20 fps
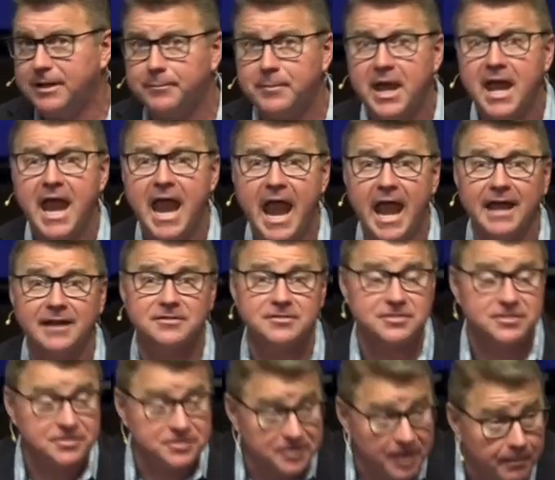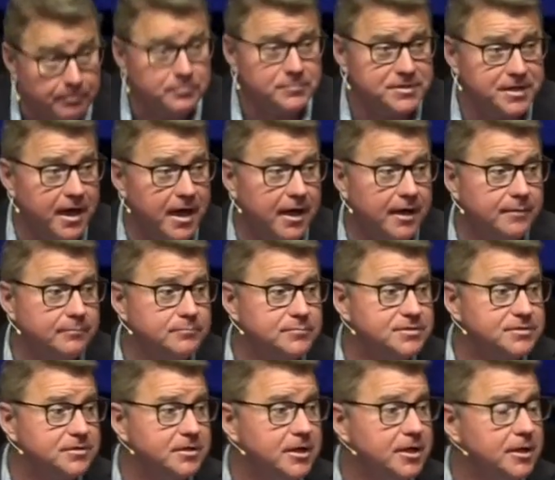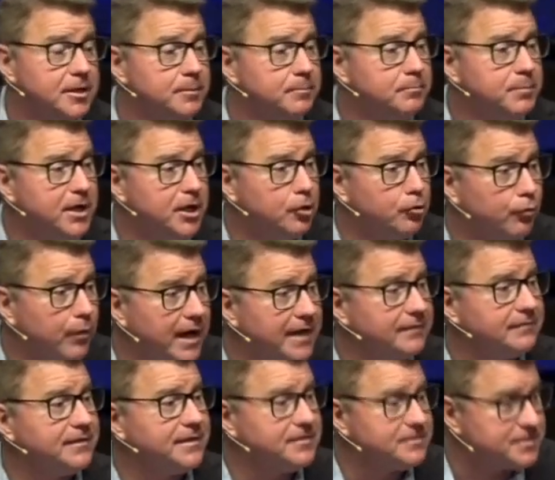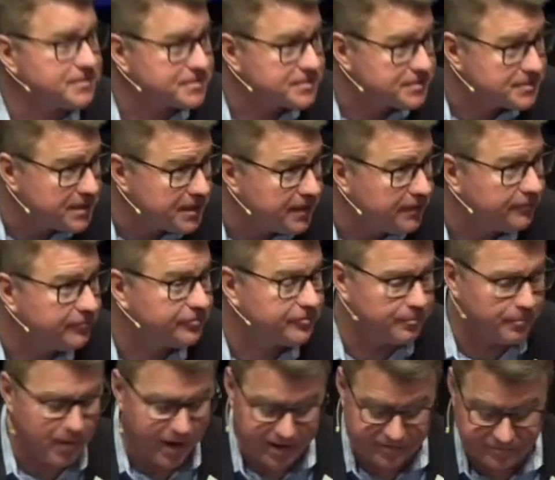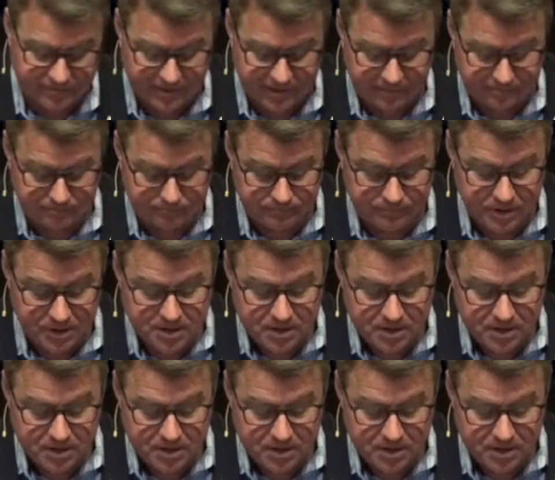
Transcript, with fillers: them, and sometimes be greatly deceived by them.